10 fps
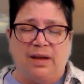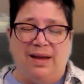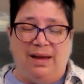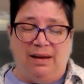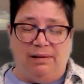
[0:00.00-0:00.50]

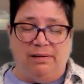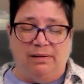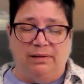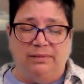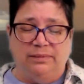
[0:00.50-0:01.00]

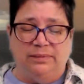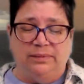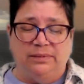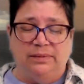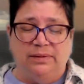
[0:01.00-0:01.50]
And
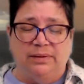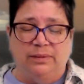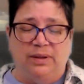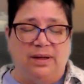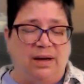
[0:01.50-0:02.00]

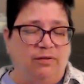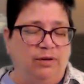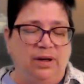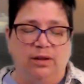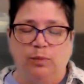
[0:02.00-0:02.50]
with
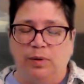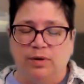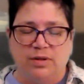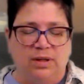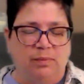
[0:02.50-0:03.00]
every other
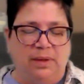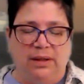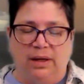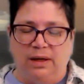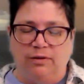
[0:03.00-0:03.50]
person in my
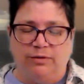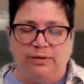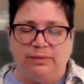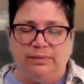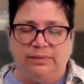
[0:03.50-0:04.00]

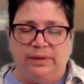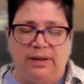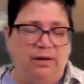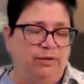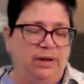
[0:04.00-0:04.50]
life
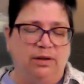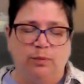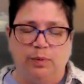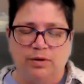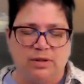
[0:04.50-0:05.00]
and every
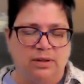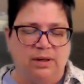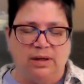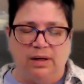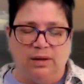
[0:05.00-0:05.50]
other person
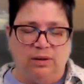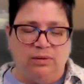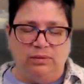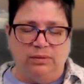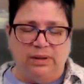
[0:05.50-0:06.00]
that I
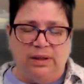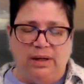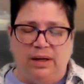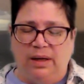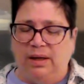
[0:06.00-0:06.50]
know
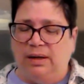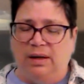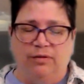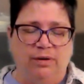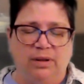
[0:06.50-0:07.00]
and
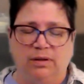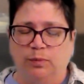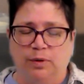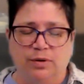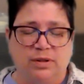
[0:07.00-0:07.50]
every other
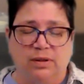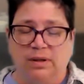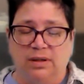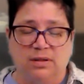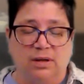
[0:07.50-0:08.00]
person
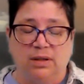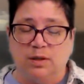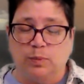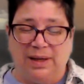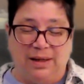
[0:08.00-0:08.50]
that is on
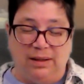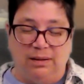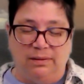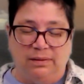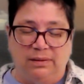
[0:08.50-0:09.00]
this planet,